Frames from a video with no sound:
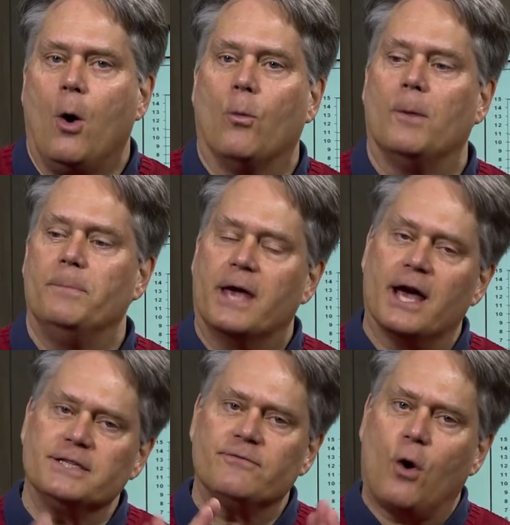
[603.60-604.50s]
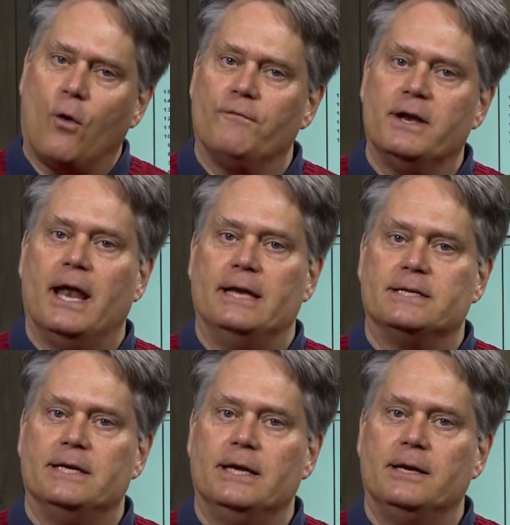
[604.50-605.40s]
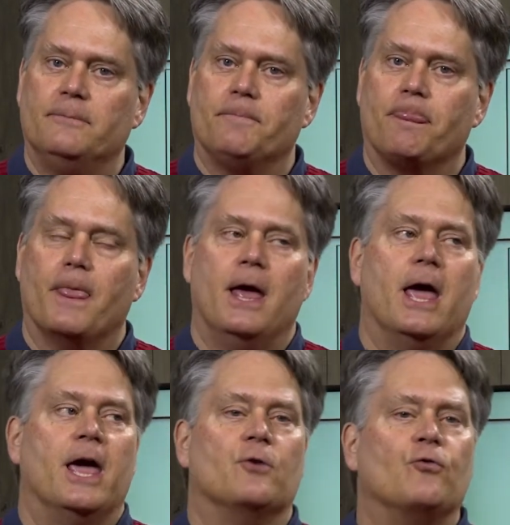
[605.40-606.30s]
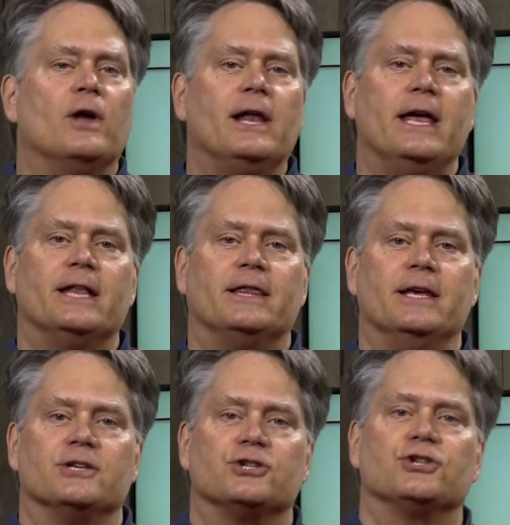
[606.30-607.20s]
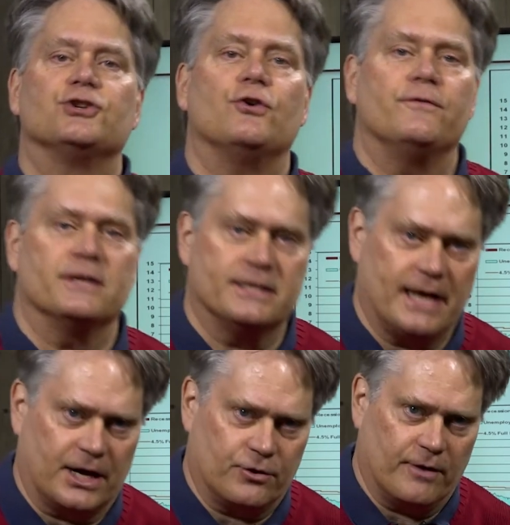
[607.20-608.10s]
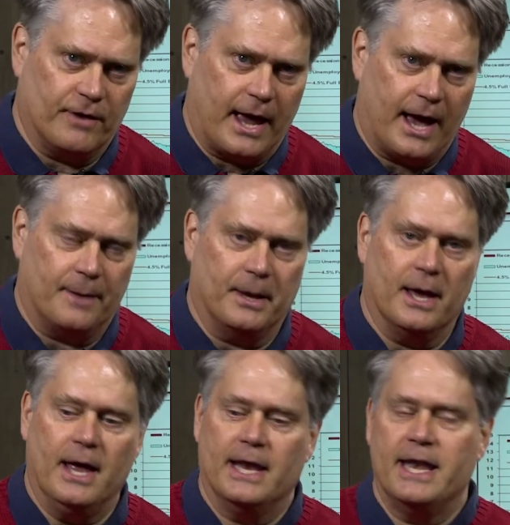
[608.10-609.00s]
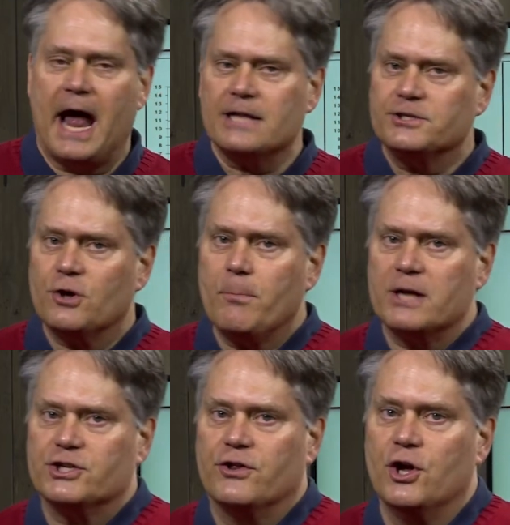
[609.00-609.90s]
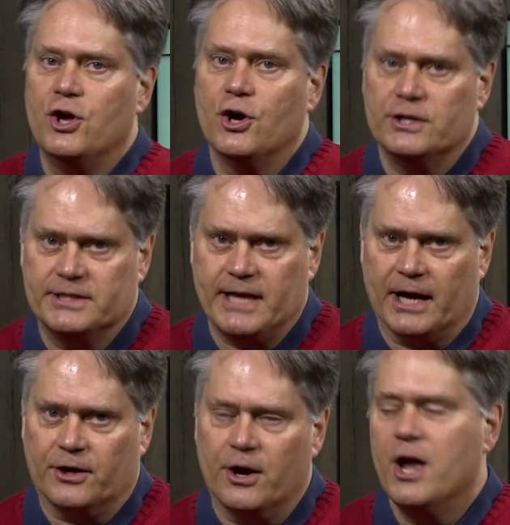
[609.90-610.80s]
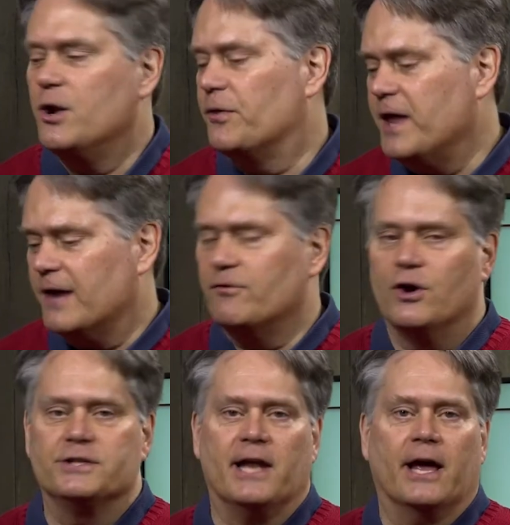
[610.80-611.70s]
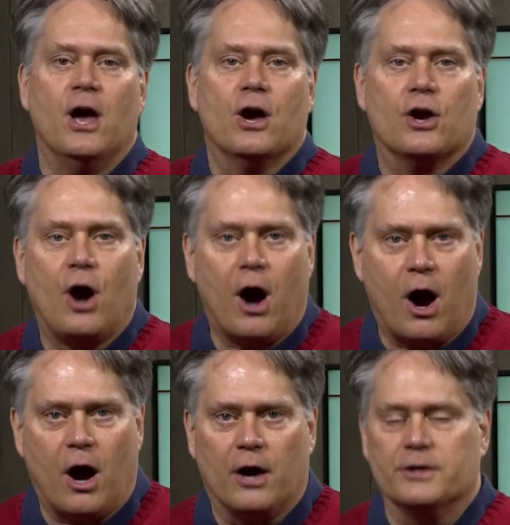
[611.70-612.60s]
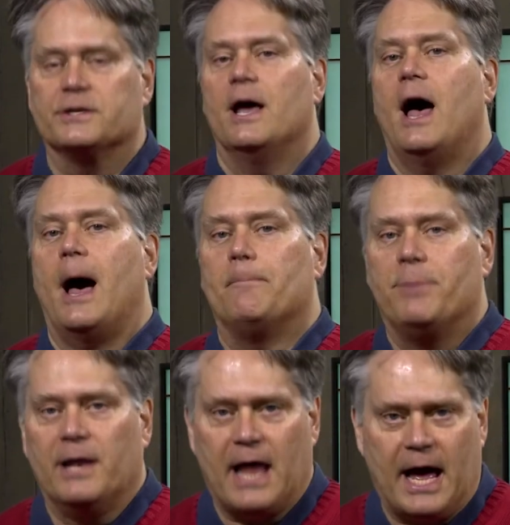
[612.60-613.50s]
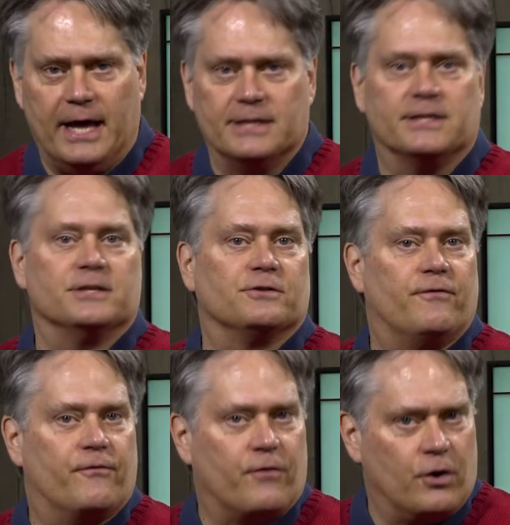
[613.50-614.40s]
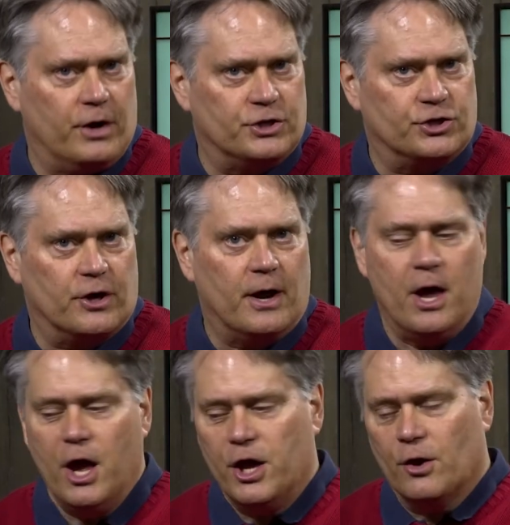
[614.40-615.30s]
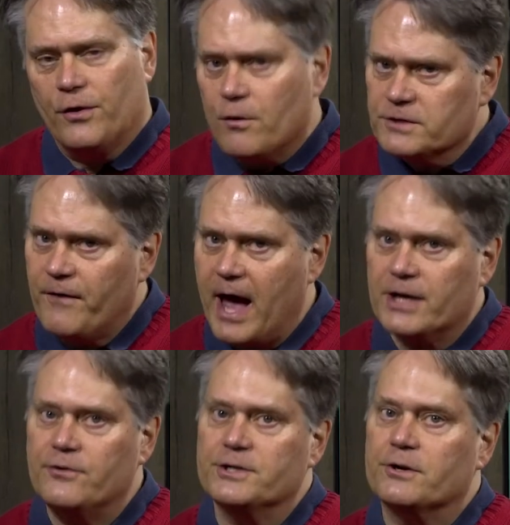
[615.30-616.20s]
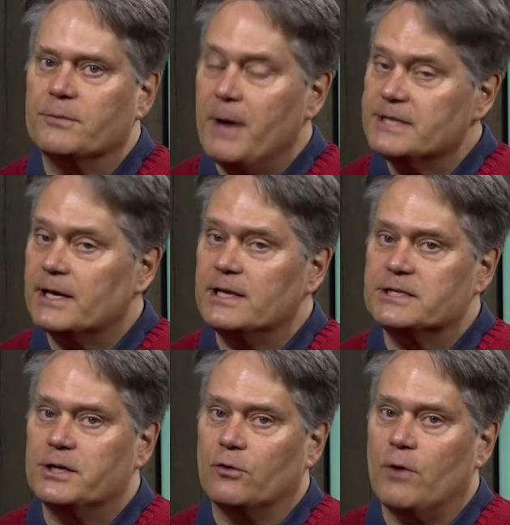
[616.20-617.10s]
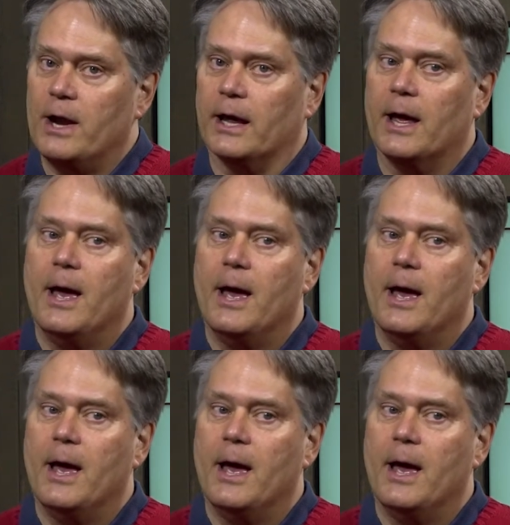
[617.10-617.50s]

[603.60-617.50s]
Well, because of COVID-19, it really hit the service sector of economy, not so much the goods sector. Think of goods like cars, appliances, furniture. Those factories are basically still running.